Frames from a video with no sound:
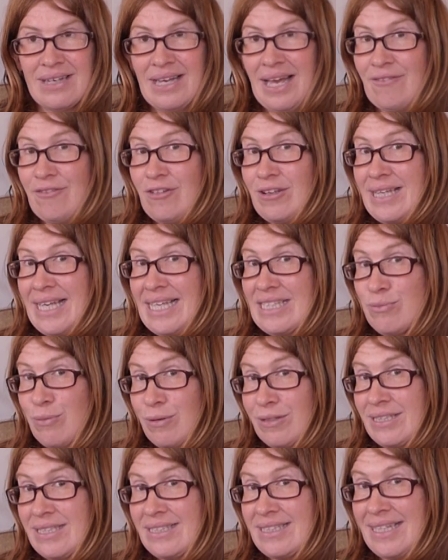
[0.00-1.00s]
Have you guessed
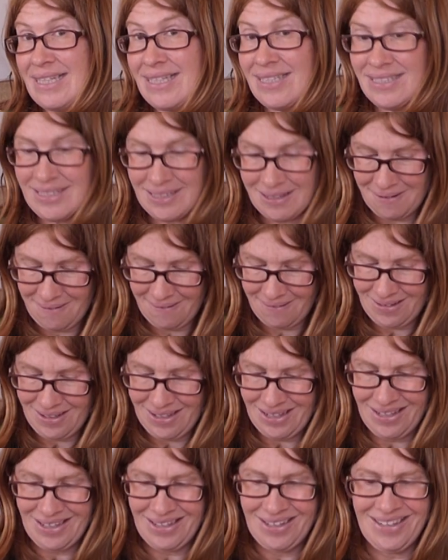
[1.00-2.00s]
what it is?
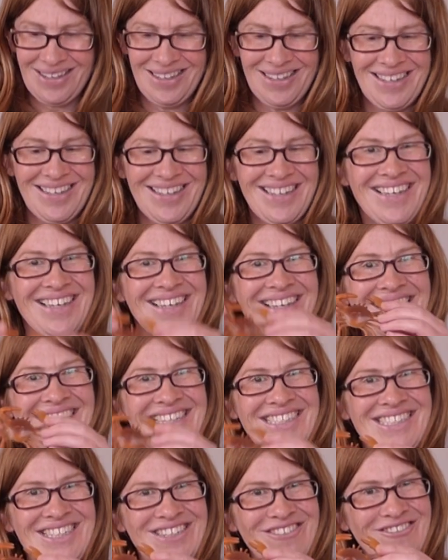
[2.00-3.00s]

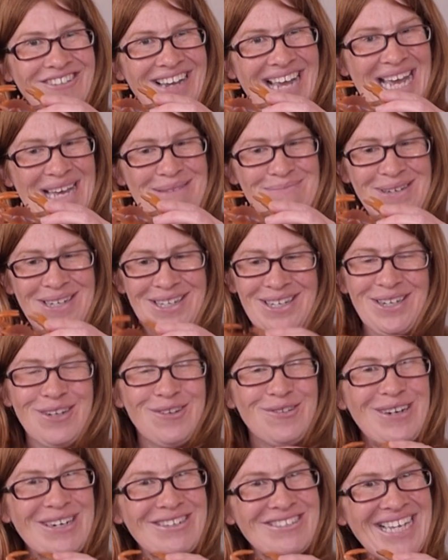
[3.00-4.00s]
It's a crab.
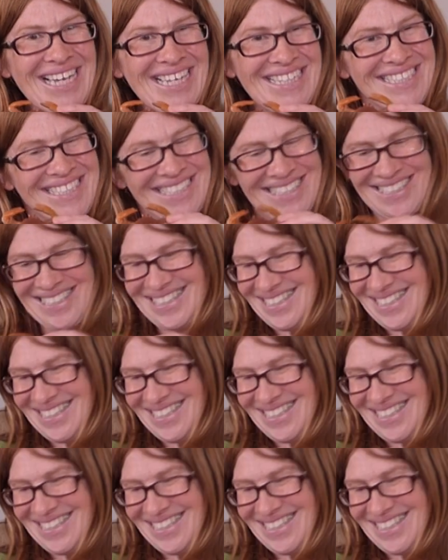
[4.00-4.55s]
Well done.